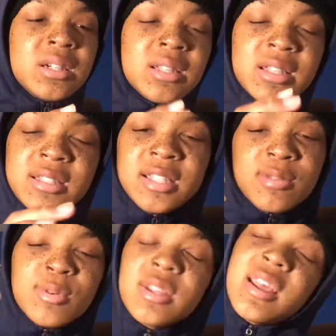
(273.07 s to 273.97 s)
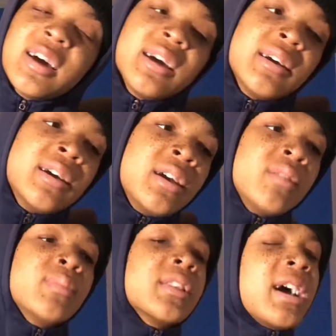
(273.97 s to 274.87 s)
it just went down.
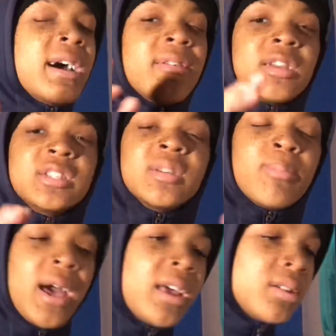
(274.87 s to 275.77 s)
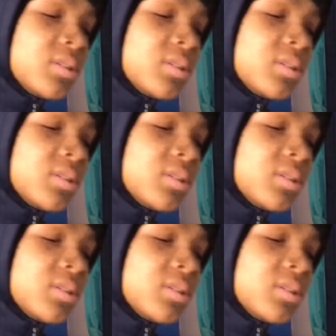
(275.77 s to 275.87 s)
But now it just bangers.